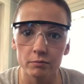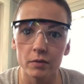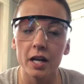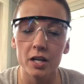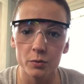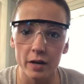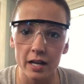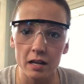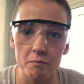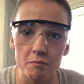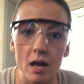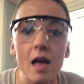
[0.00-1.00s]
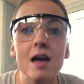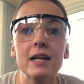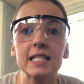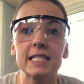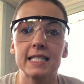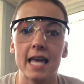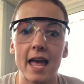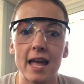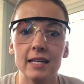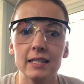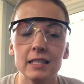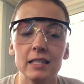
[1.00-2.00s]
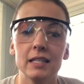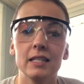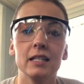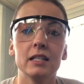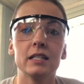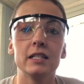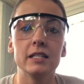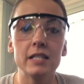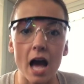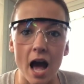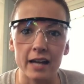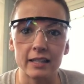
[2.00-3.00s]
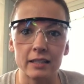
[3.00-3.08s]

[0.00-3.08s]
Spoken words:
Are you ready? 10, 9,